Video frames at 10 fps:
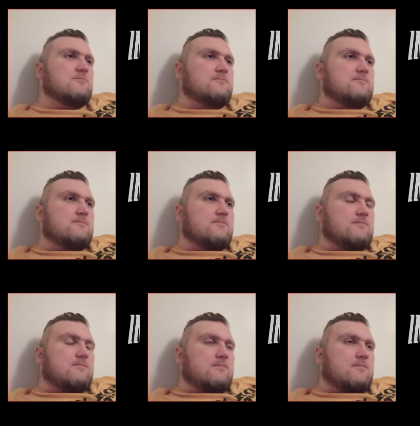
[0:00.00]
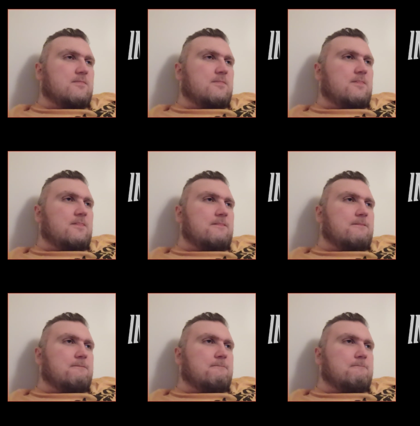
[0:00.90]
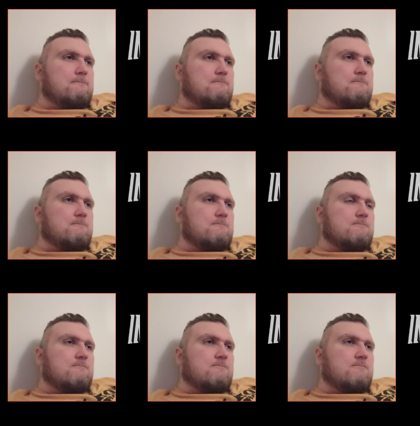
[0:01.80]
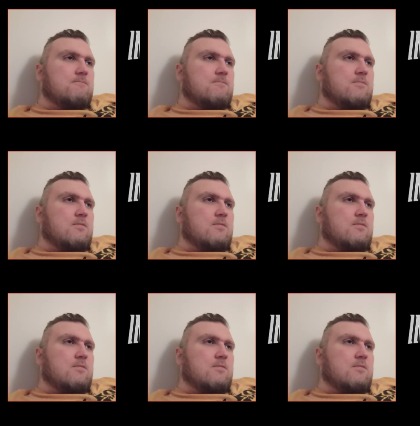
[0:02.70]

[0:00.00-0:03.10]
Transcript: (silence)